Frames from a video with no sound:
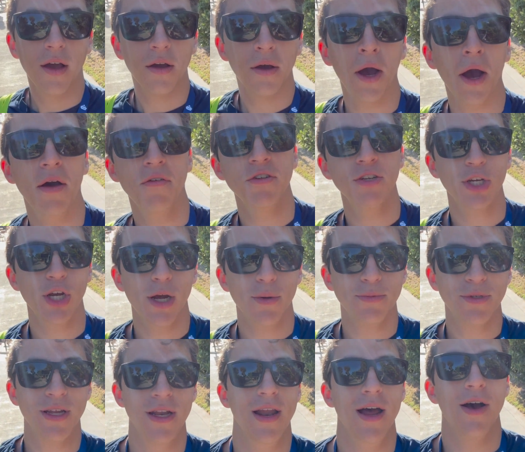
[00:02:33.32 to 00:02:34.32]
Coffee shop
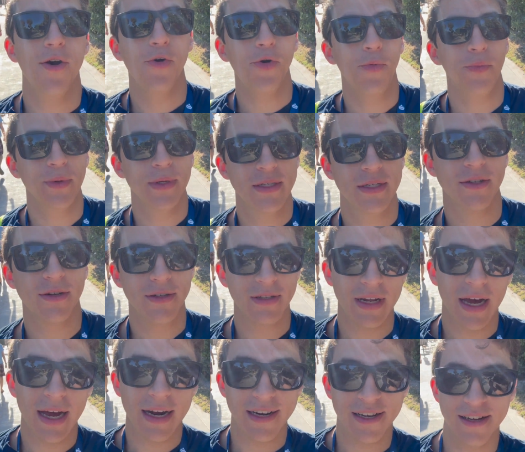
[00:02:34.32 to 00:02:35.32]
did not open until
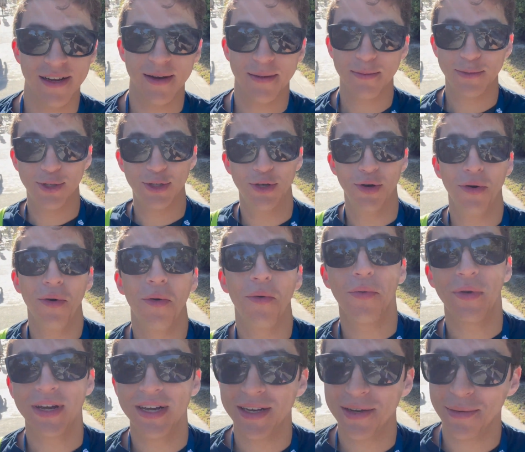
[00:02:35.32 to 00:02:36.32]
9 a.m. so
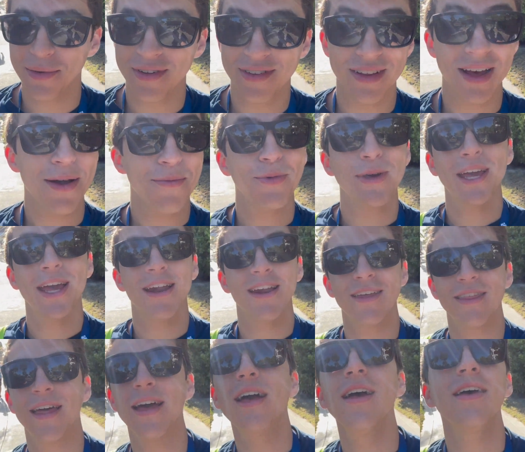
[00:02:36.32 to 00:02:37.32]
we will not be getting
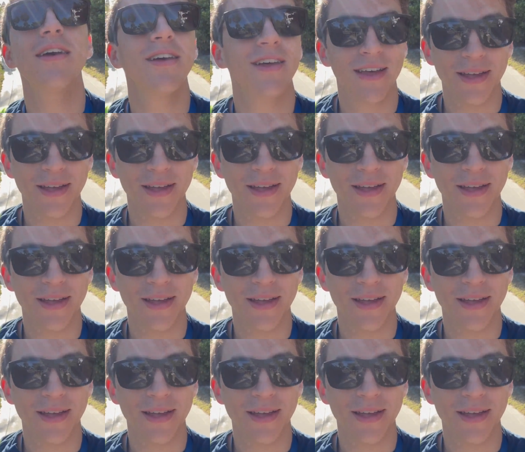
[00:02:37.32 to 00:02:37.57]
that.